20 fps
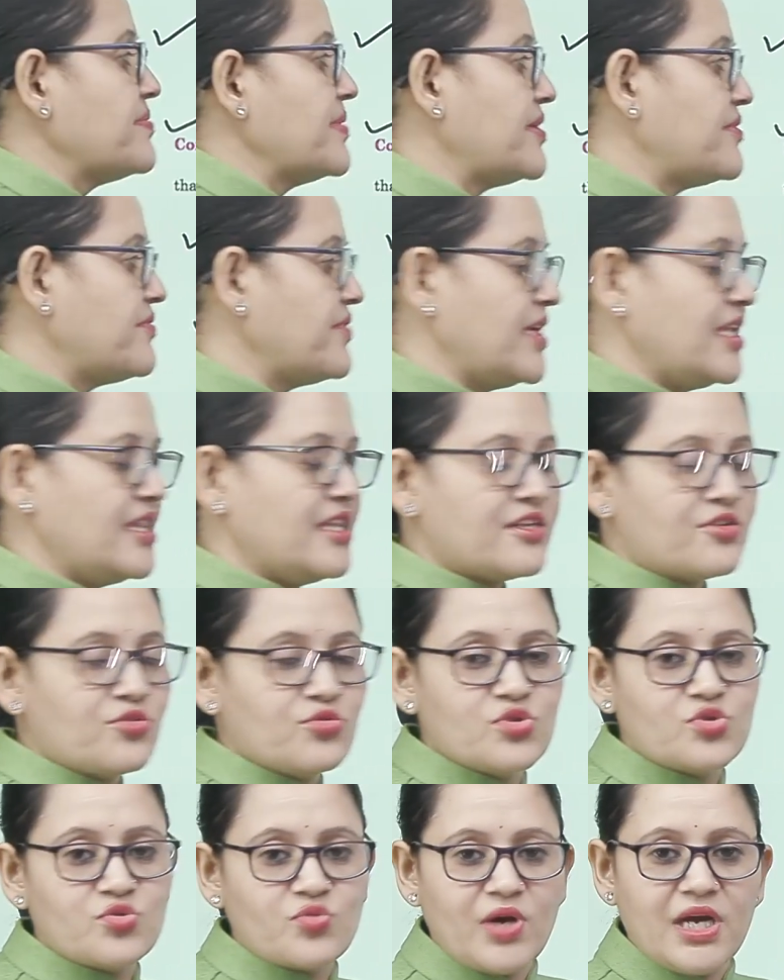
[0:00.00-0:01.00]
between the
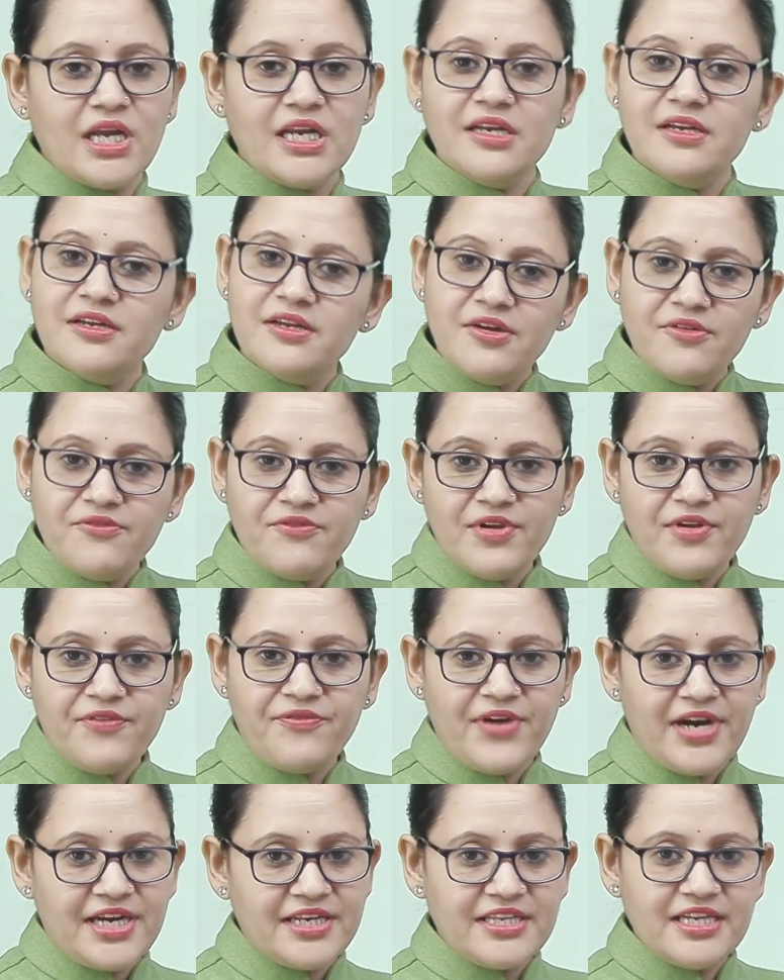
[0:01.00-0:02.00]
two square. We will
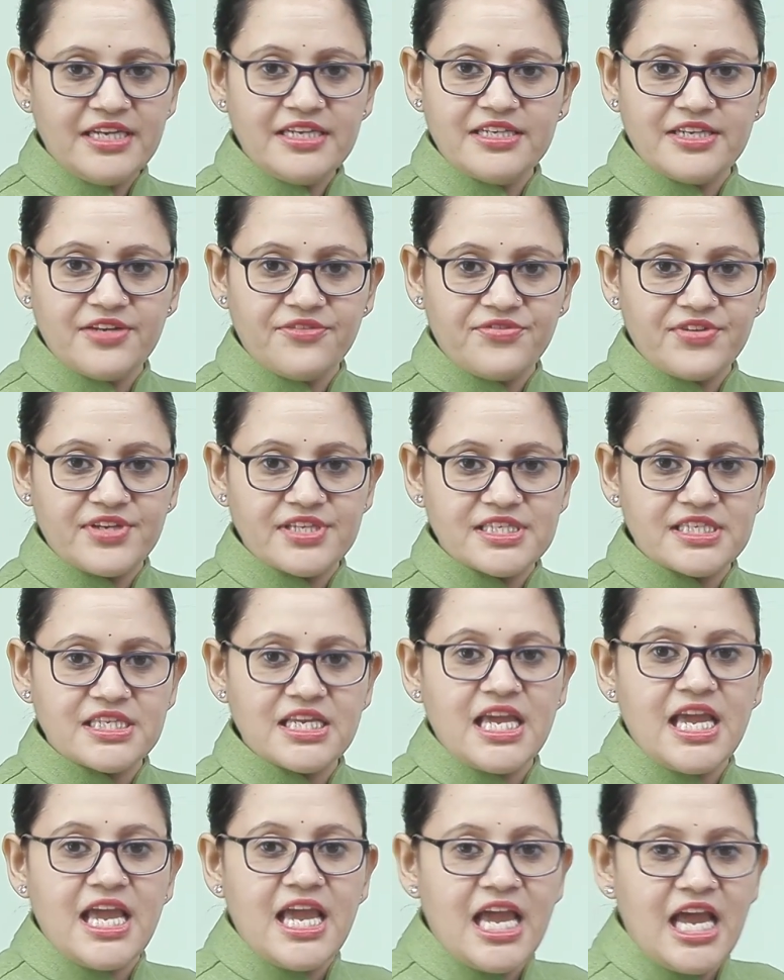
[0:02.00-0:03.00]
find their difference.
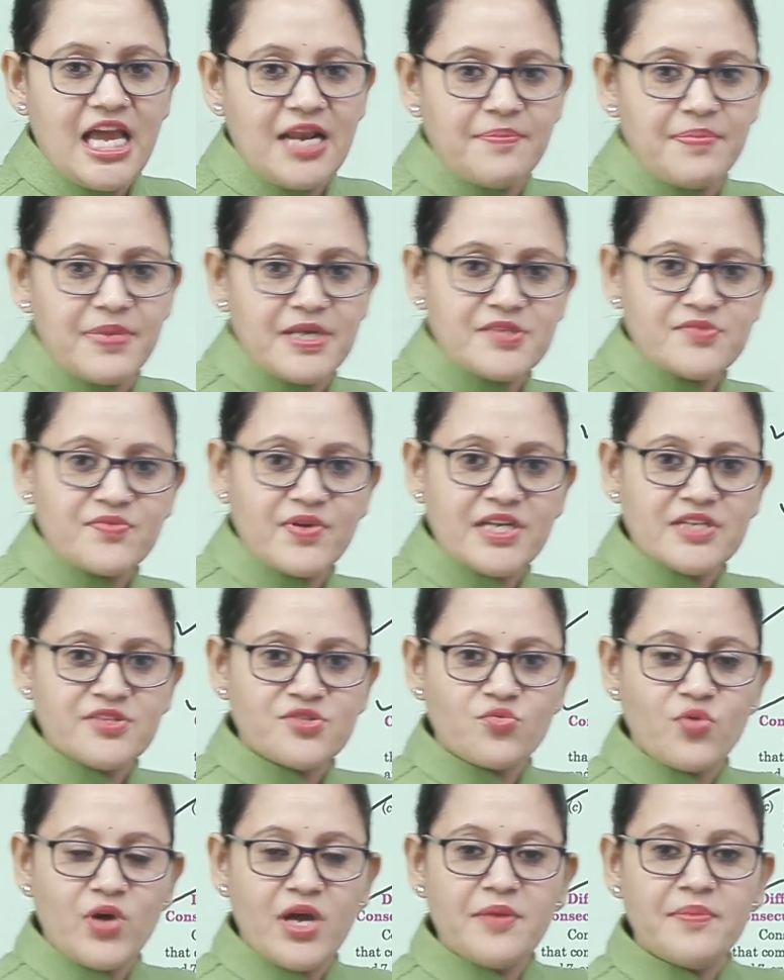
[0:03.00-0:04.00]
N plus 1
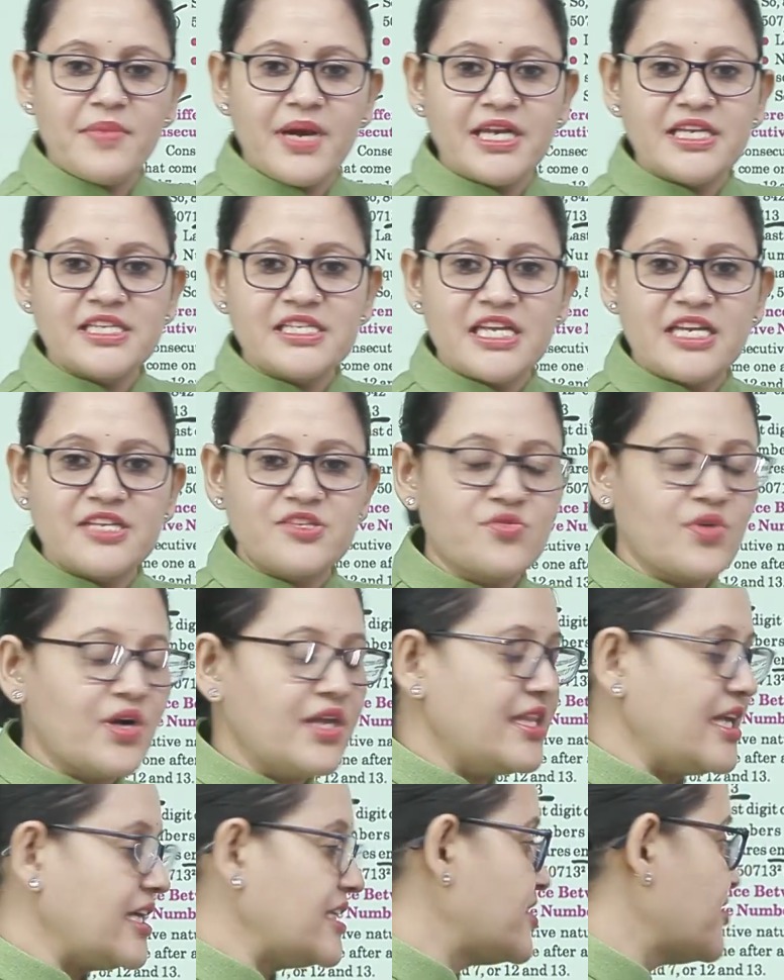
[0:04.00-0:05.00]
square minus n
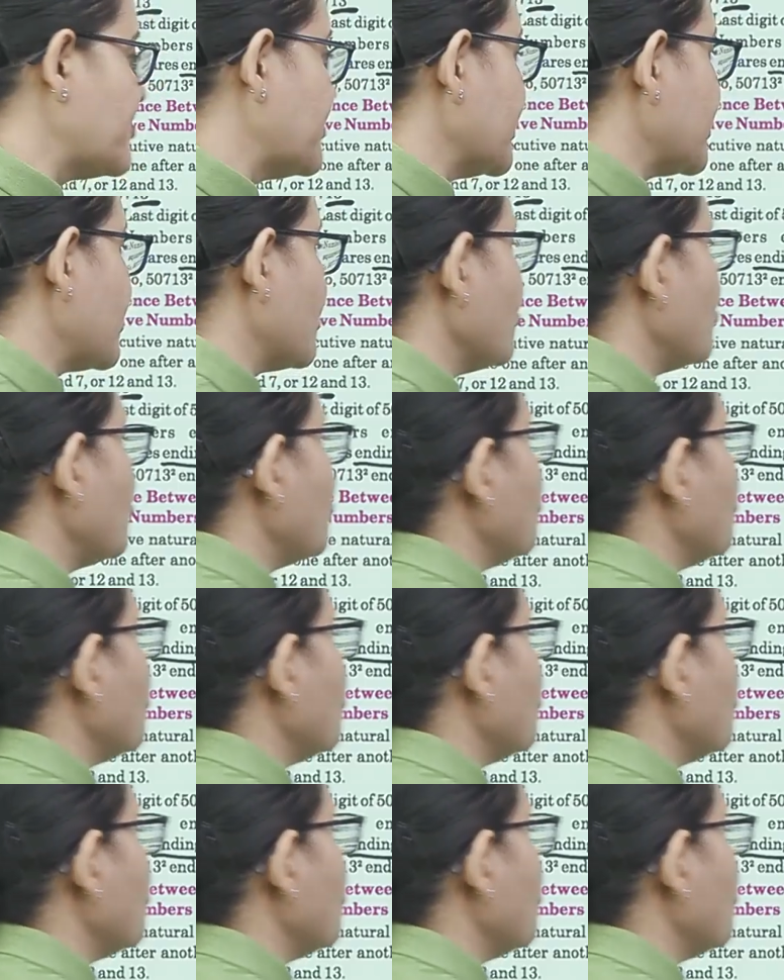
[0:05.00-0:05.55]
square, that is equals to